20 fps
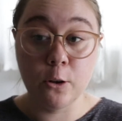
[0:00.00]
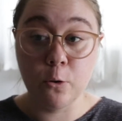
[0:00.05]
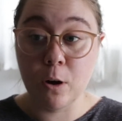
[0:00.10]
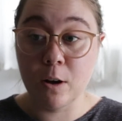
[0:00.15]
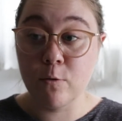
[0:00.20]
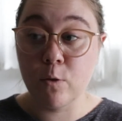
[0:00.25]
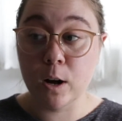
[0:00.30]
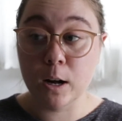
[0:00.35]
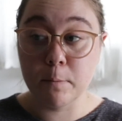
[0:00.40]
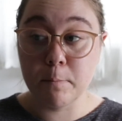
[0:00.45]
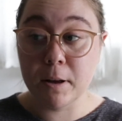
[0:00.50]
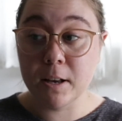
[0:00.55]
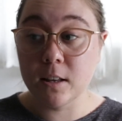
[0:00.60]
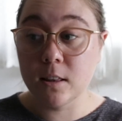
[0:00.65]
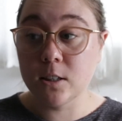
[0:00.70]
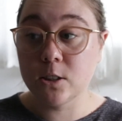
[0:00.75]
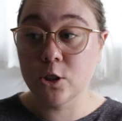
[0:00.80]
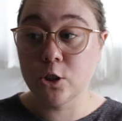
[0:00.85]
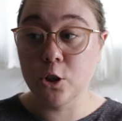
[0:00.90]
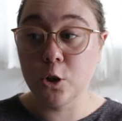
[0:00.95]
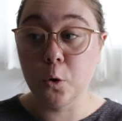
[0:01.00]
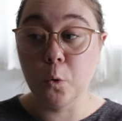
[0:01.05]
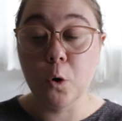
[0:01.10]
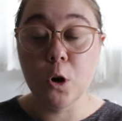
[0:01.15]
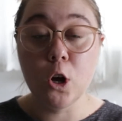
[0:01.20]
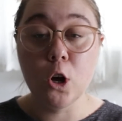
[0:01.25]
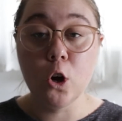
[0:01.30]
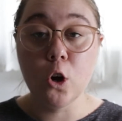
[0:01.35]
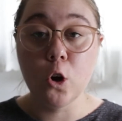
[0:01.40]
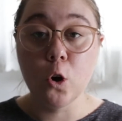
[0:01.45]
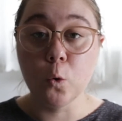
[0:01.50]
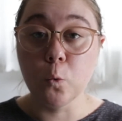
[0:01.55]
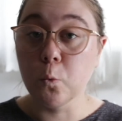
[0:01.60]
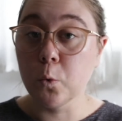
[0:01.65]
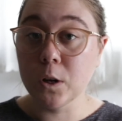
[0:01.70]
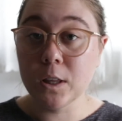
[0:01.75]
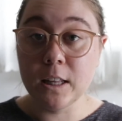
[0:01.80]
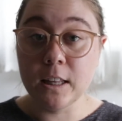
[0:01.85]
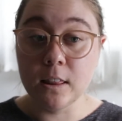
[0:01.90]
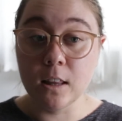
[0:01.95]
who I've recommended this to
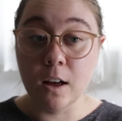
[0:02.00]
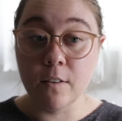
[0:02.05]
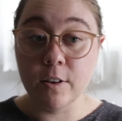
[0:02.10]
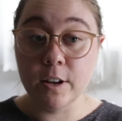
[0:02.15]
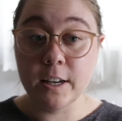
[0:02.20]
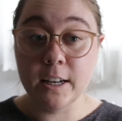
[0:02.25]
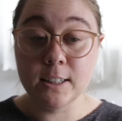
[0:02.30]
really love it.